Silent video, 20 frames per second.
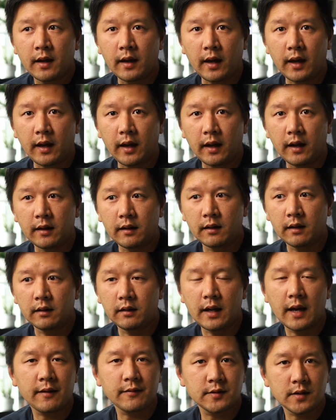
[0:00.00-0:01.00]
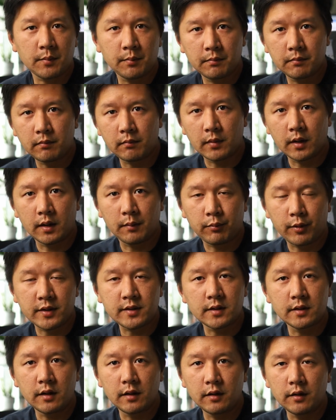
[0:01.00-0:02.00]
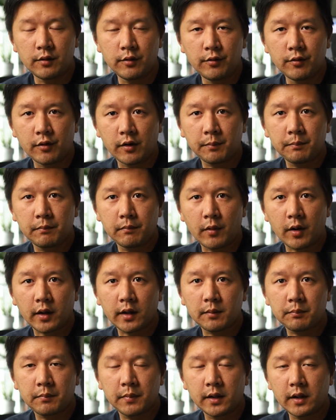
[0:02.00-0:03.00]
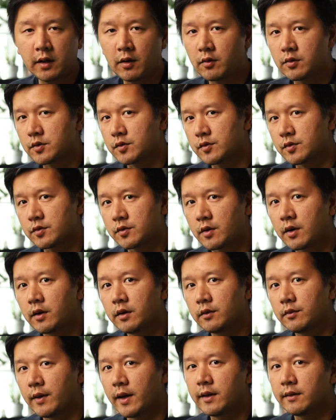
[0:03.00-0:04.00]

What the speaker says: And they have some present in the Europe market, but they're also starting to